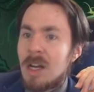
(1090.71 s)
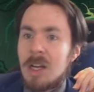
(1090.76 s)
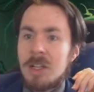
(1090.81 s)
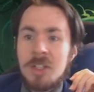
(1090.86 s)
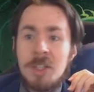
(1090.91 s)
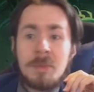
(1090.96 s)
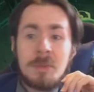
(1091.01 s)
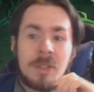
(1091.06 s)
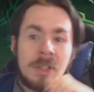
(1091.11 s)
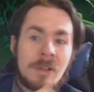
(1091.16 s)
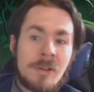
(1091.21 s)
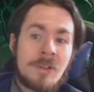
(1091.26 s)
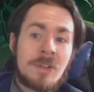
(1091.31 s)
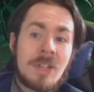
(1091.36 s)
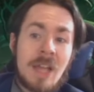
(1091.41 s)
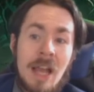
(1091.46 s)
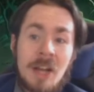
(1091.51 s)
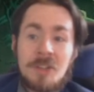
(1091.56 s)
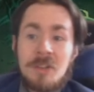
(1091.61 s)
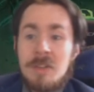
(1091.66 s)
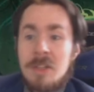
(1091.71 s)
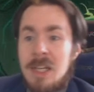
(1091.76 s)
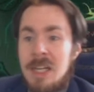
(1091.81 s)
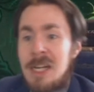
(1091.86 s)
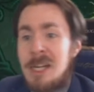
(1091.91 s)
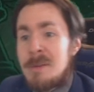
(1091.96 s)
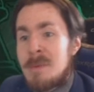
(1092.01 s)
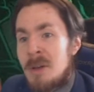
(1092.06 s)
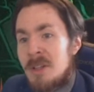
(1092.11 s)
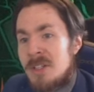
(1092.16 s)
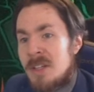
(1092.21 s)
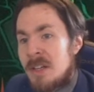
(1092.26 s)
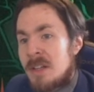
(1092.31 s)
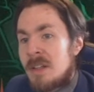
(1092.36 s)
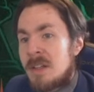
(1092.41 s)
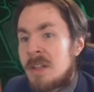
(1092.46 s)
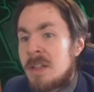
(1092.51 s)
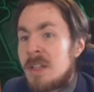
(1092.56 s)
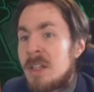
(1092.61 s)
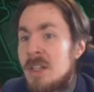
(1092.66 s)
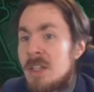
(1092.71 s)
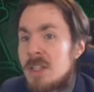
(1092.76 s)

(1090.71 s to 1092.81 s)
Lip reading: Some cards actually care about cycling,